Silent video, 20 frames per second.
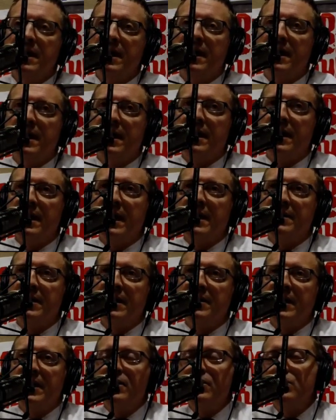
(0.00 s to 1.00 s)

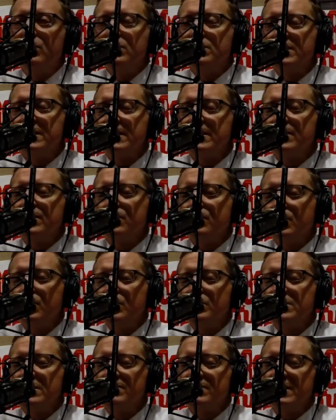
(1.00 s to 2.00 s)
And then they use the
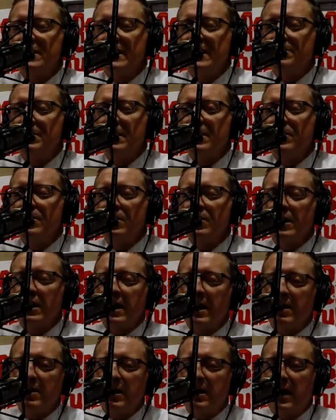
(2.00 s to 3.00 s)
ruse of an email
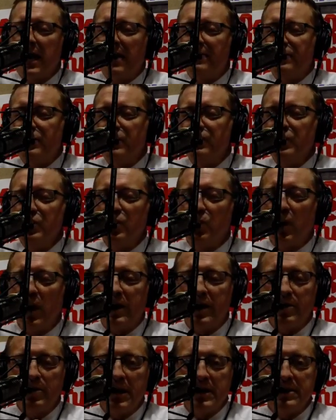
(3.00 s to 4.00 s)
after you've
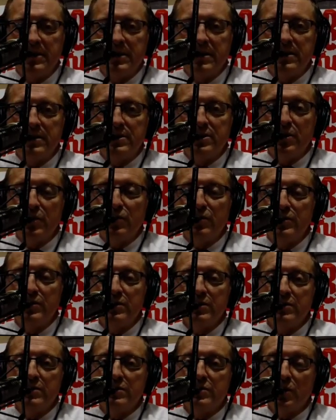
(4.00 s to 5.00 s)
inquired about the
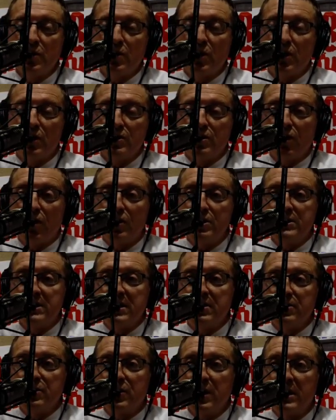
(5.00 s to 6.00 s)
so-called car
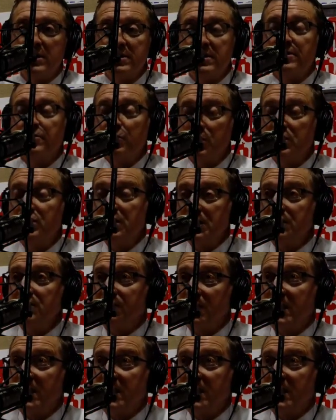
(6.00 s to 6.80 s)
sale on Craigslist, which is